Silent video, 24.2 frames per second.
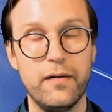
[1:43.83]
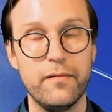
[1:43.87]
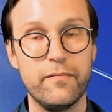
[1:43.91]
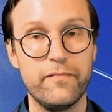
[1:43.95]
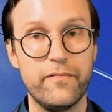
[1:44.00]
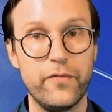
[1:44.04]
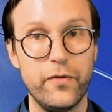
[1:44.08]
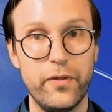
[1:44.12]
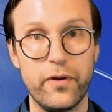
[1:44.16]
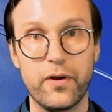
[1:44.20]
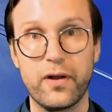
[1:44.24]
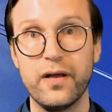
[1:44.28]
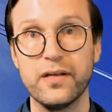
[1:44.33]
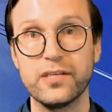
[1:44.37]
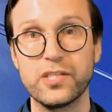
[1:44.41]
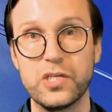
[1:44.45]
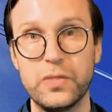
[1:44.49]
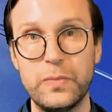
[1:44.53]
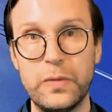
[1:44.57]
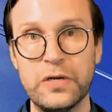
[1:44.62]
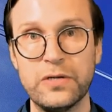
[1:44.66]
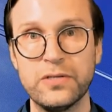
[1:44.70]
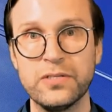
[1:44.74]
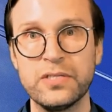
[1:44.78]
for their
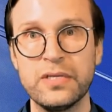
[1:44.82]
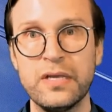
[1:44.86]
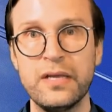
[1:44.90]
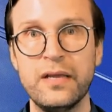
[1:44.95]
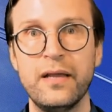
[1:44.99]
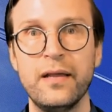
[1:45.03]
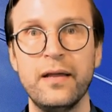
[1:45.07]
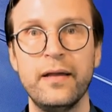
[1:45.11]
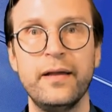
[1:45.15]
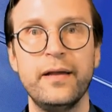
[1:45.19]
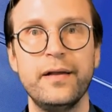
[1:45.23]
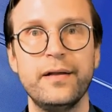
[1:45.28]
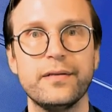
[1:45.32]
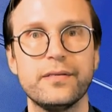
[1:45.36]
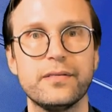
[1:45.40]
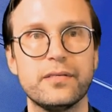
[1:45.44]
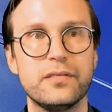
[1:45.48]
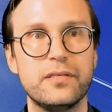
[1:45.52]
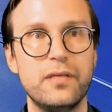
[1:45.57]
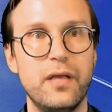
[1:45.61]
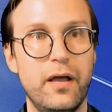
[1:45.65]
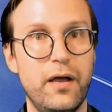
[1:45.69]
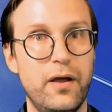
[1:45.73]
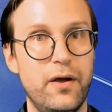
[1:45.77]
customers.
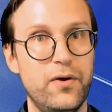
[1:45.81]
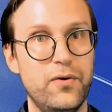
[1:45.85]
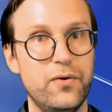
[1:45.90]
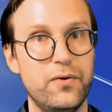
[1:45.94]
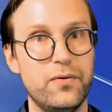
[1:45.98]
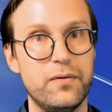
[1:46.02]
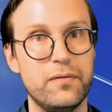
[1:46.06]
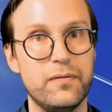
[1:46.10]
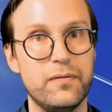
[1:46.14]
So